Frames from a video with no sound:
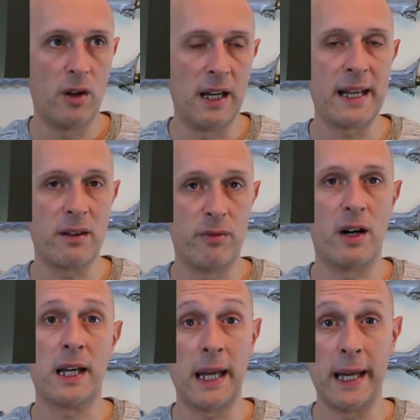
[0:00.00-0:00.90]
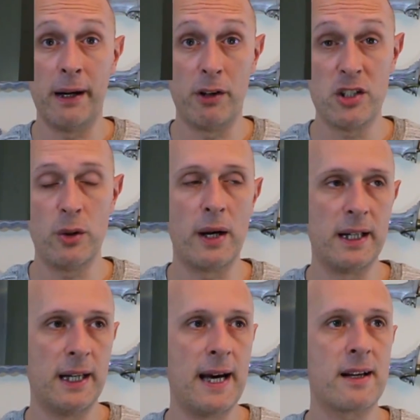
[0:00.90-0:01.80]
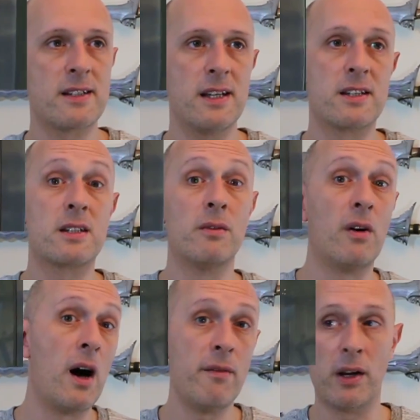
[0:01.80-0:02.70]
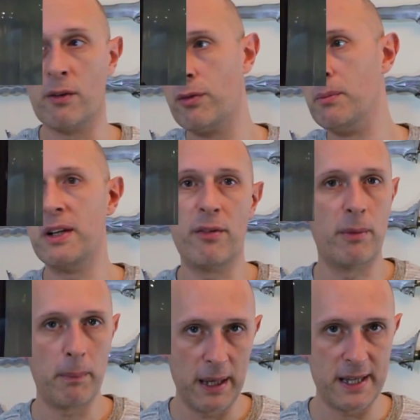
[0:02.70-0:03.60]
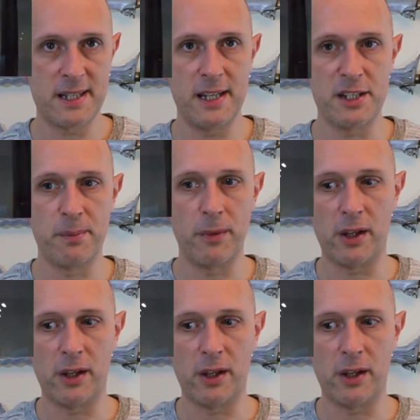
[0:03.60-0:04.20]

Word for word: late Viking era two-handed axes surviving from different places.